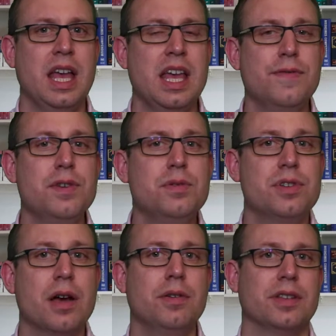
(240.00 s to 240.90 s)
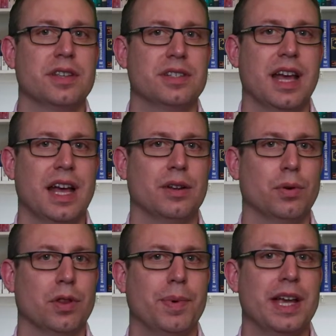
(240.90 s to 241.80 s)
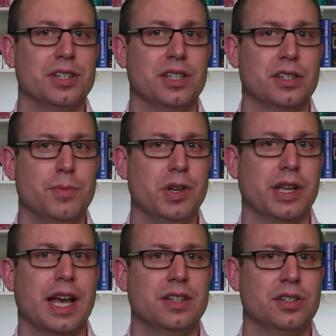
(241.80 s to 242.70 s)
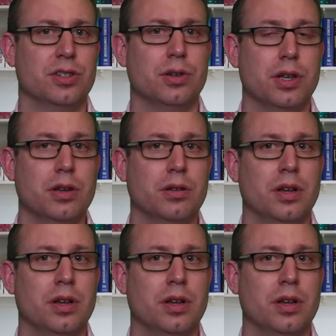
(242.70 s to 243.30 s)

If you don't understand what the patient is communicating to you,